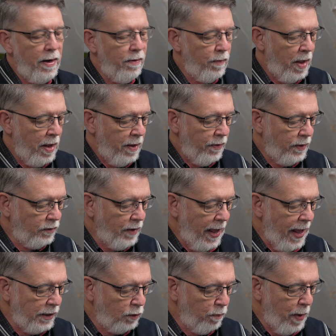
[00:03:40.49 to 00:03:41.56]
And this
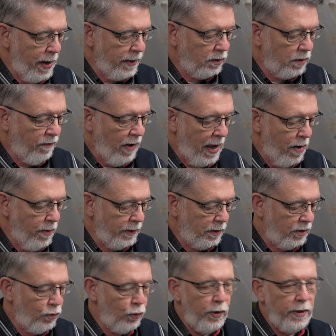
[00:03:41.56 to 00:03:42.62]
aspects of how
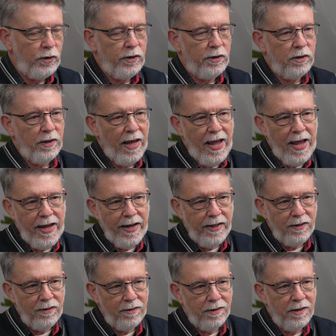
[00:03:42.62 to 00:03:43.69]
it treats its
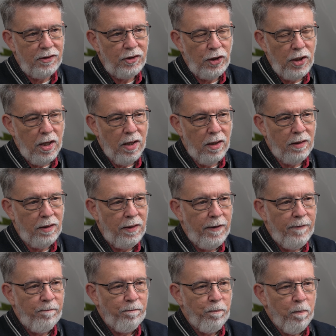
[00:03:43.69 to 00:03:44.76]
eggs and its young
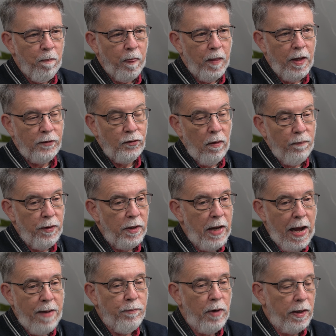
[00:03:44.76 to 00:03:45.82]
is something
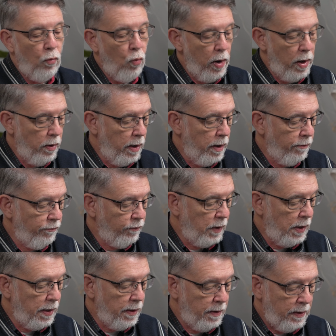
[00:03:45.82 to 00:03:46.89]
I'm not aware of.
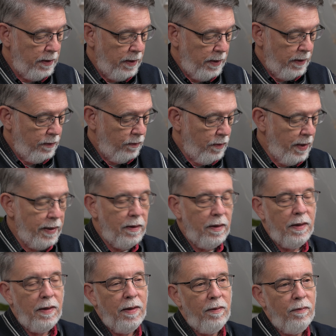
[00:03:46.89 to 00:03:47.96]
Uh,
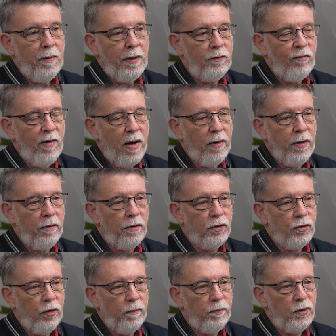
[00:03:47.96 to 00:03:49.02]
that uh, that's found here in
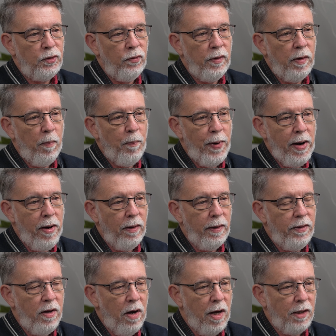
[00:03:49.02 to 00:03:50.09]
Scripture that
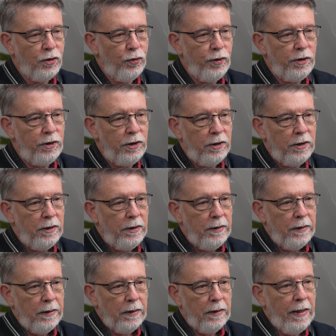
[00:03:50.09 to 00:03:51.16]
apparently the ostrich
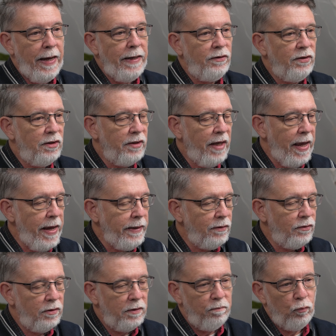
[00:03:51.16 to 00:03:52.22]
lays its
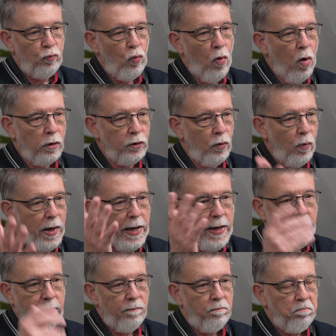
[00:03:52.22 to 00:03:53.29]
eggs, walks
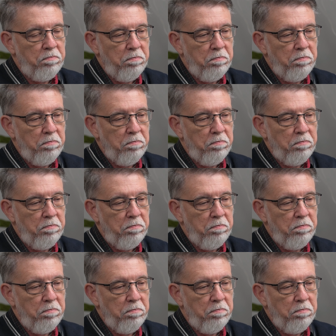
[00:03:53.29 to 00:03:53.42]
away.